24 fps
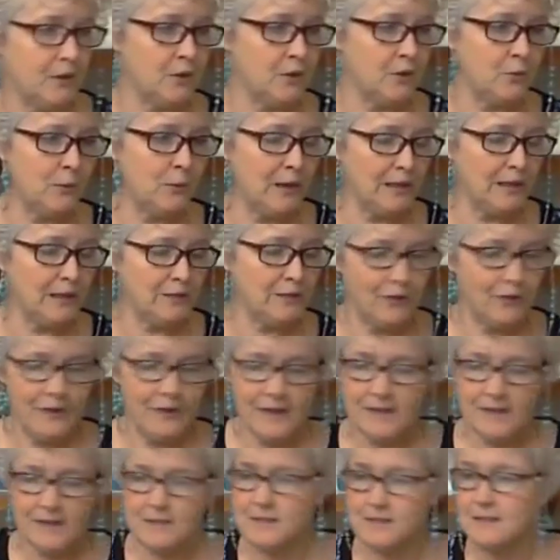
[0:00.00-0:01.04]
you ready for
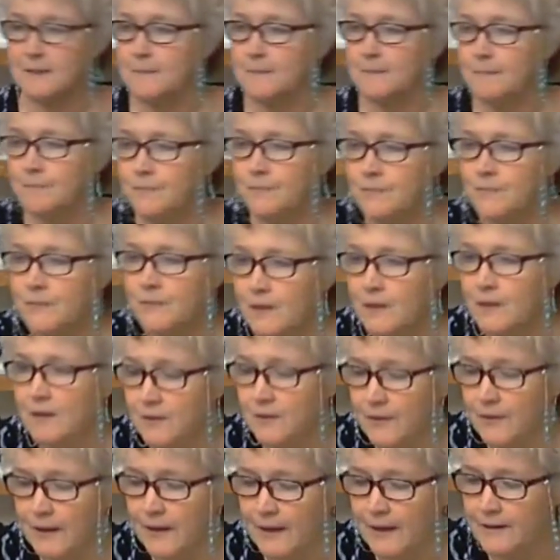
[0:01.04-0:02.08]
this? All
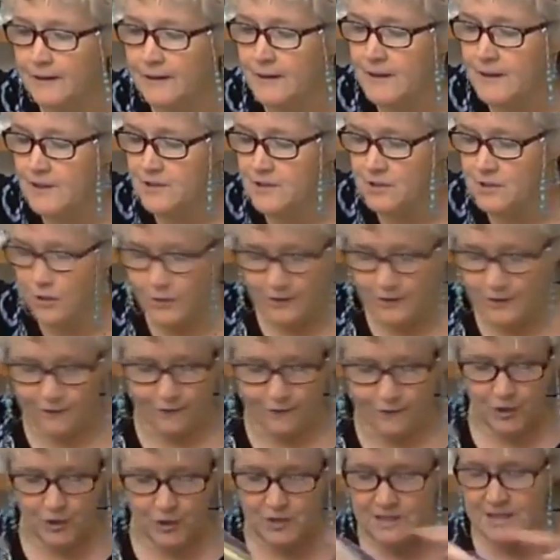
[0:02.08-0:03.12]
right. So the
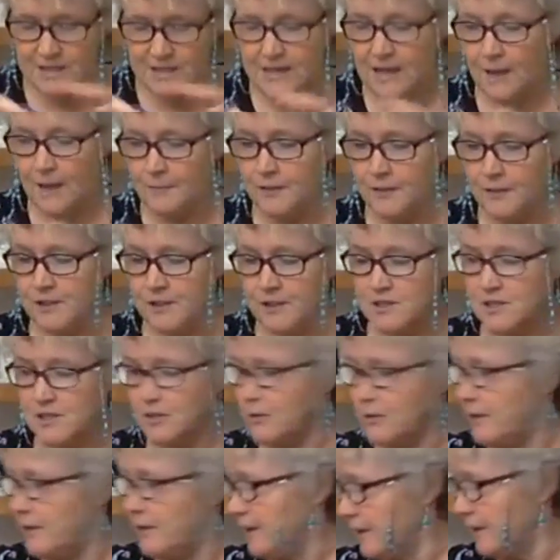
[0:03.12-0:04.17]
first thing I'm going to
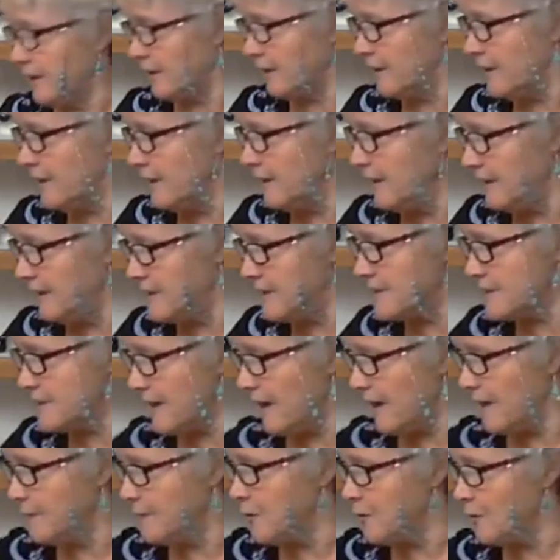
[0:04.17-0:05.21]
do here is
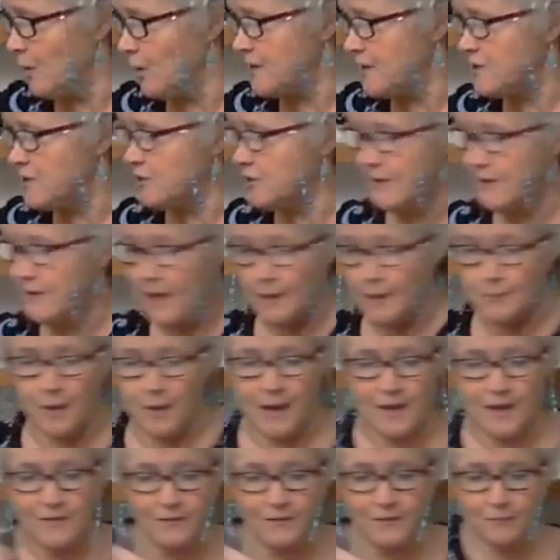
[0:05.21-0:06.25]
I'm going to get
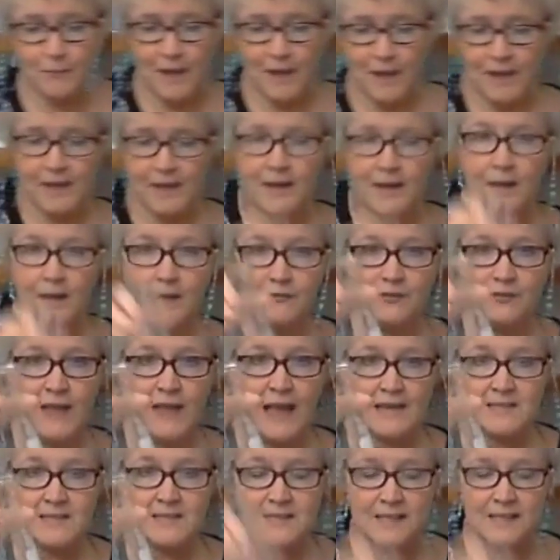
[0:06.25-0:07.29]
my
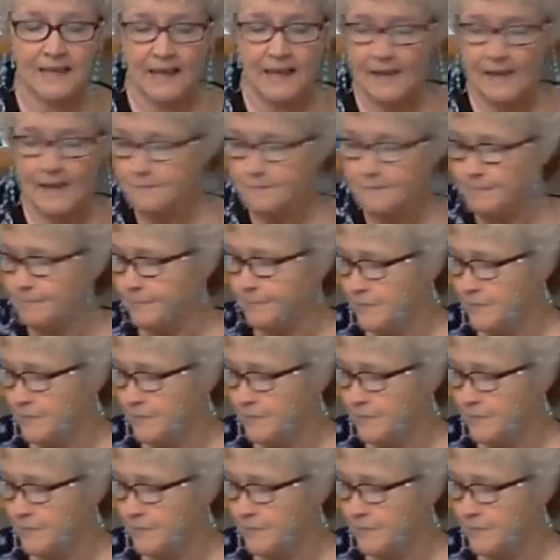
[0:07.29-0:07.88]
flask again,